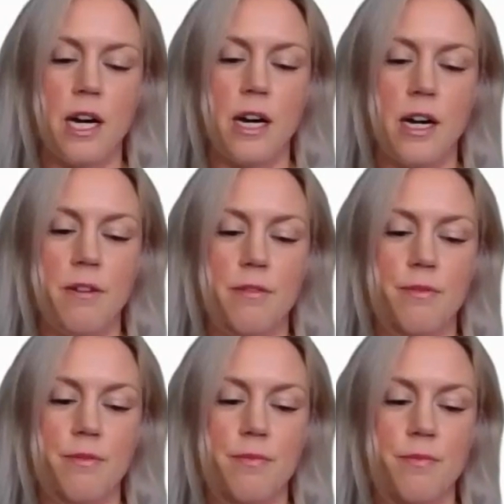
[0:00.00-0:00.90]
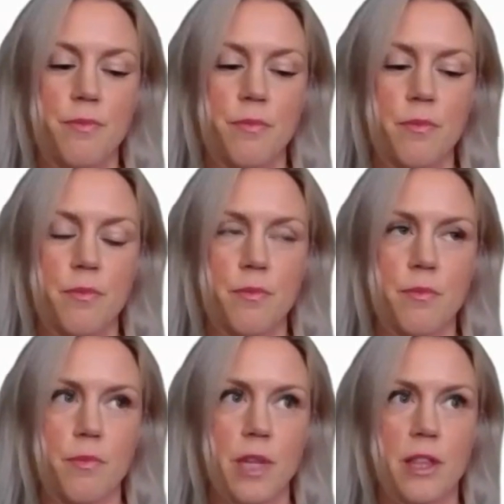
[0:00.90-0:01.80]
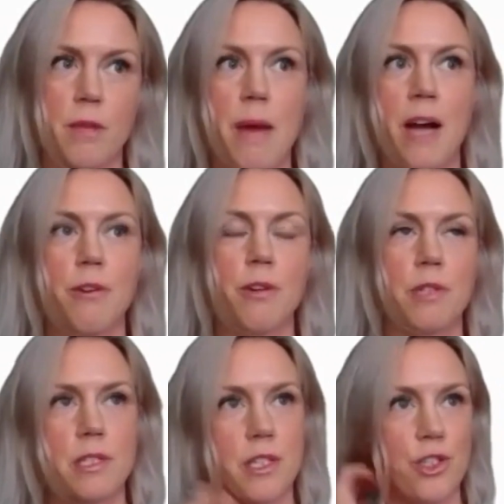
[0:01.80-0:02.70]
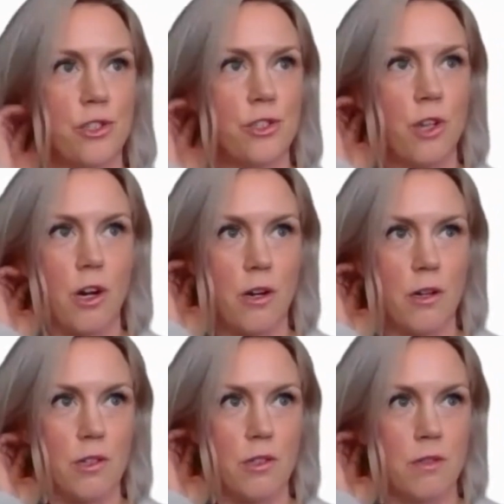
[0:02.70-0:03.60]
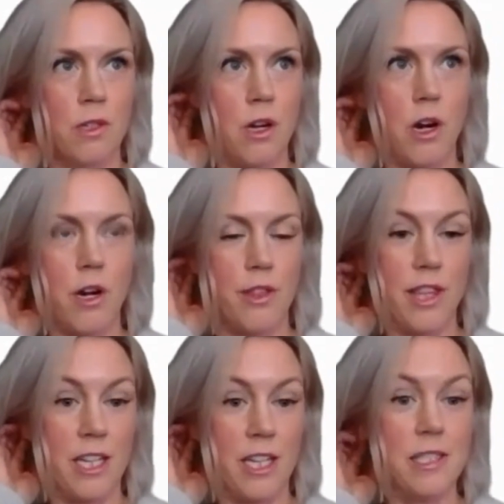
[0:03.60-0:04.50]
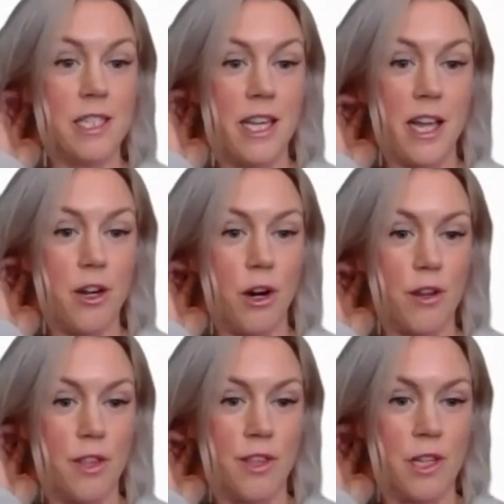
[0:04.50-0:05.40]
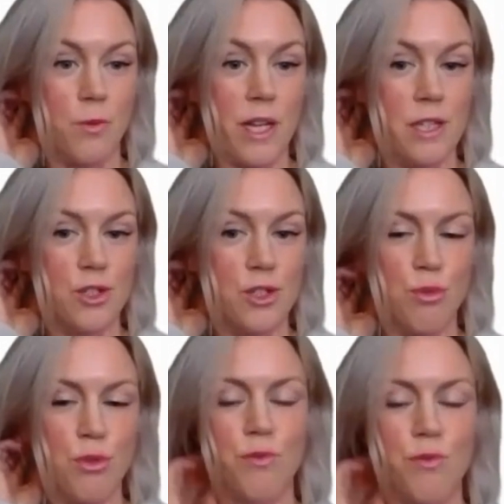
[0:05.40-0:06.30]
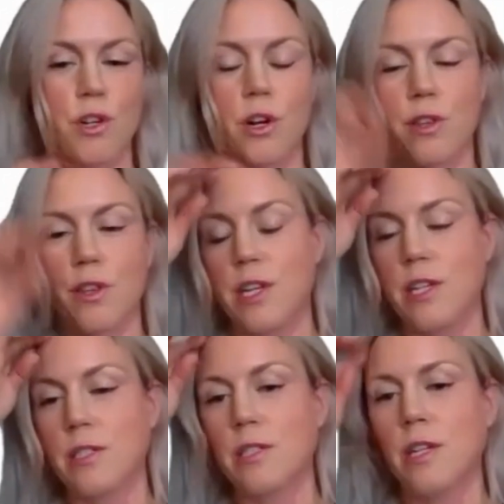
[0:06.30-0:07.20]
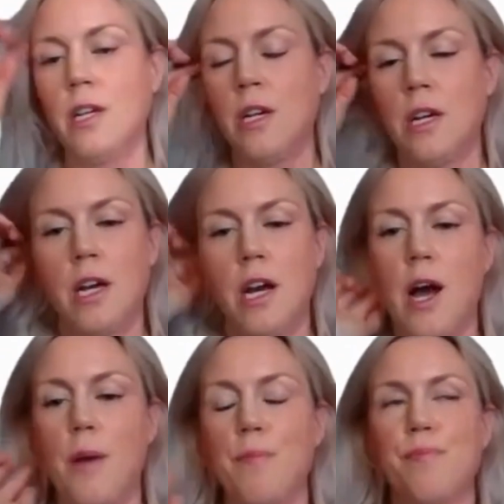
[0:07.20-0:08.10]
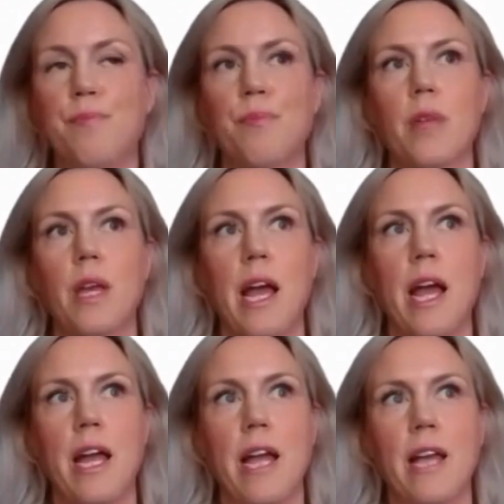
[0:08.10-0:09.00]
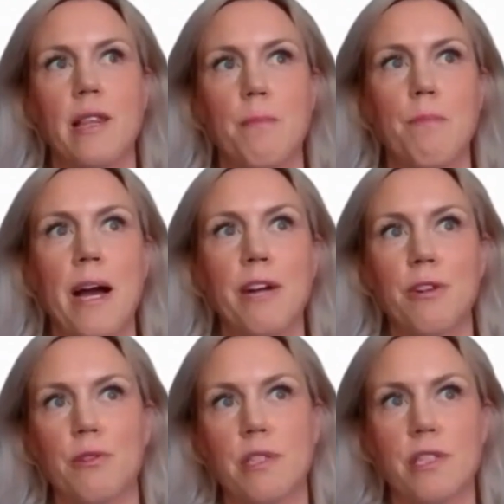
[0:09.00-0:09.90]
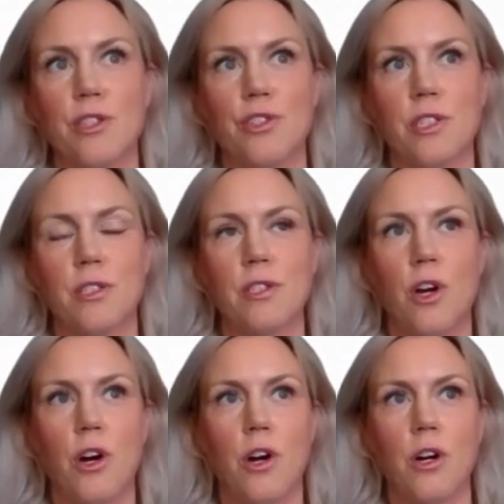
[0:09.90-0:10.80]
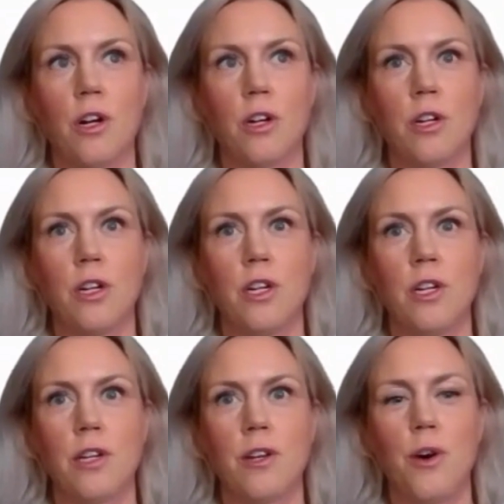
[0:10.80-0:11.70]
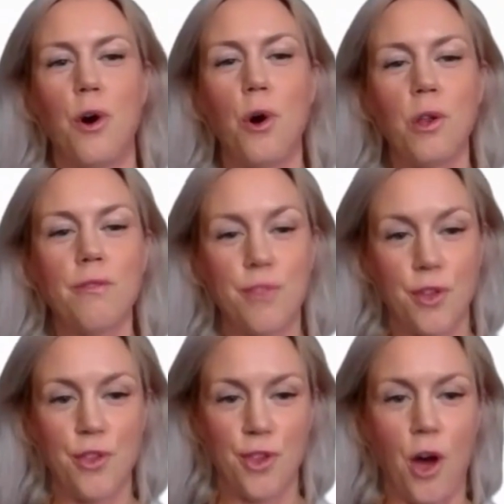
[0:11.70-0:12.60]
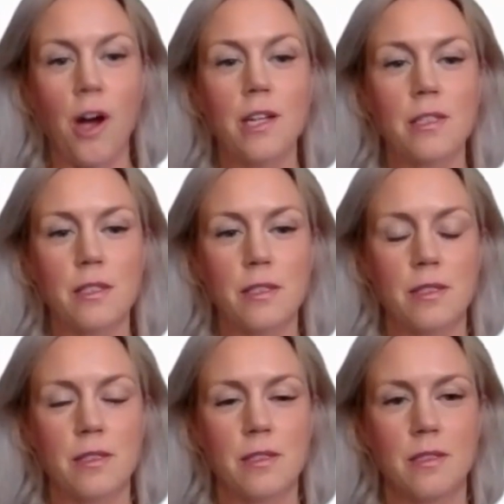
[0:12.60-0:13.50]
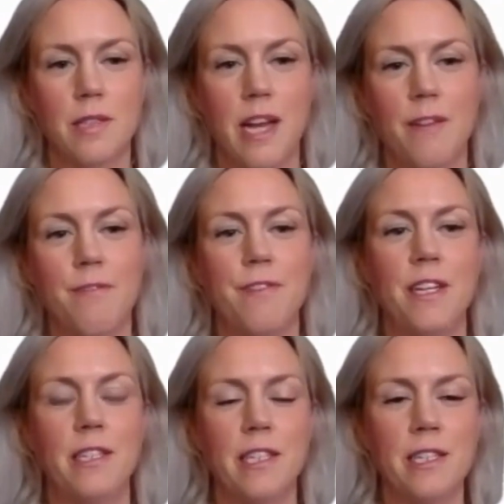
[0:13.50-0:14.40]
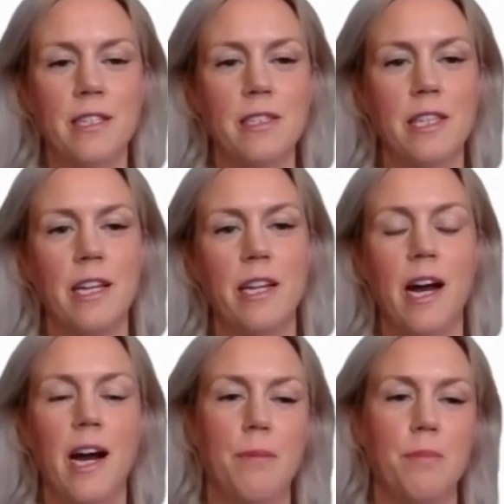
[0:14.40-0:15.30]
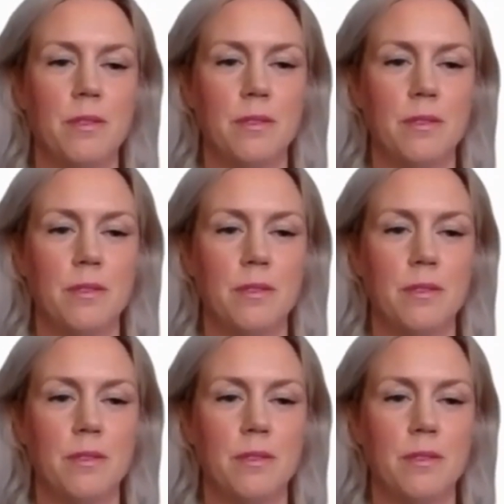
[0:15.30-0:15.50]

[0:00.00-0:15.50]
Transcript: of, like, the macro decisions are the things to eat, are the ways to move, and are the things, and the micro decisions are all of the thoughts and feelings leading up